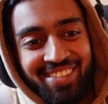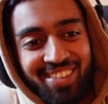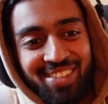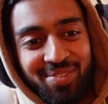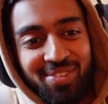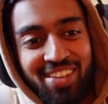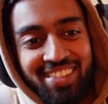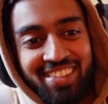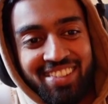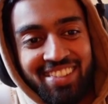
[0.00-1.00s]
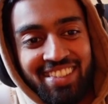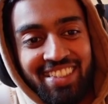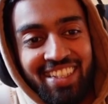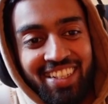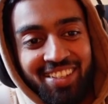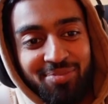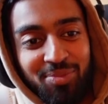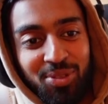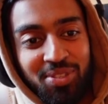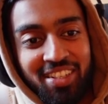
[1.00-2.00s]
What's up, Cress? Alelia
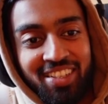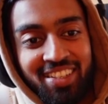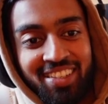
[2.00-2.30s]
music.